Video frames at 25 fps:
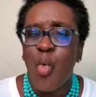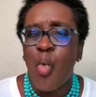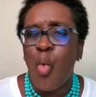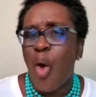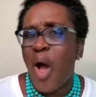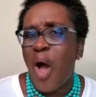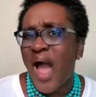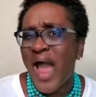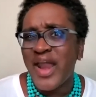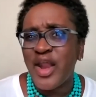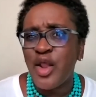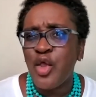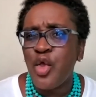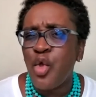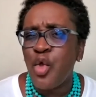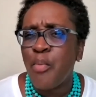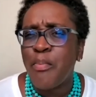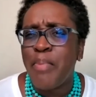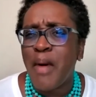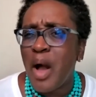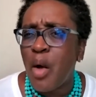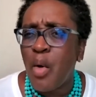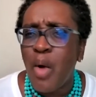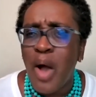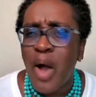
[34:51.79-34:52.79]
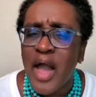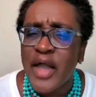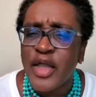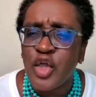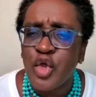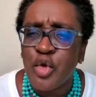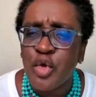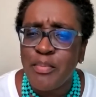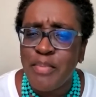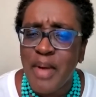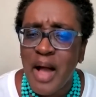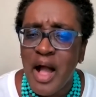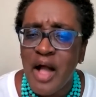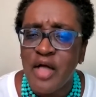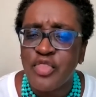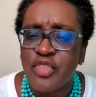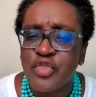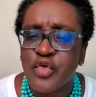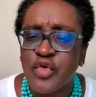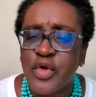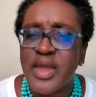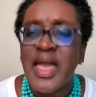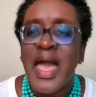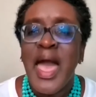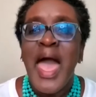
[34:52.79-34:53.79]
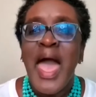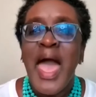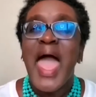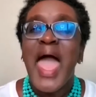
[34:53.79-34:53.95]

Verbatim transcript: Why do you why are you bothering?